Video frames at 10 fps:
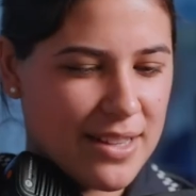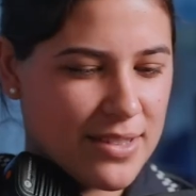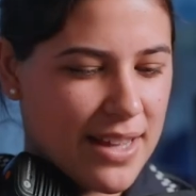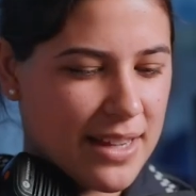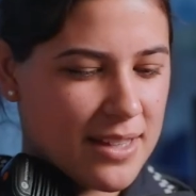and you're
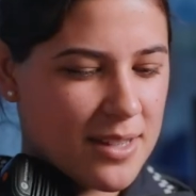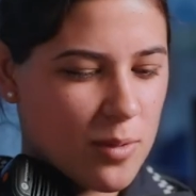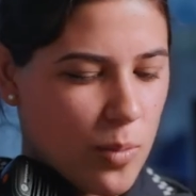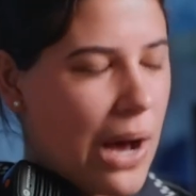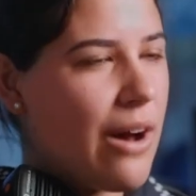like,
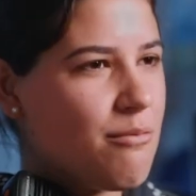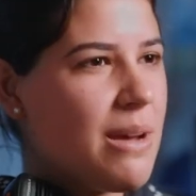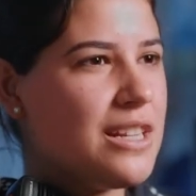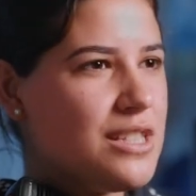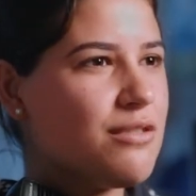wow, I've
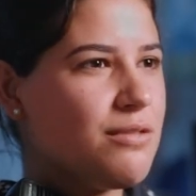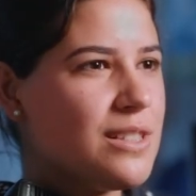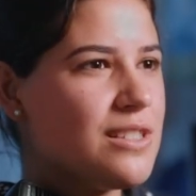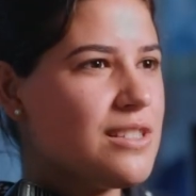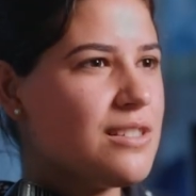made a
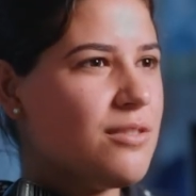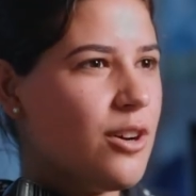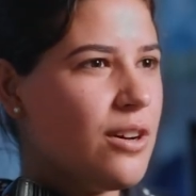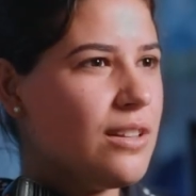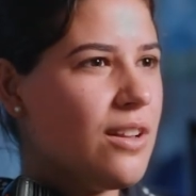difference of her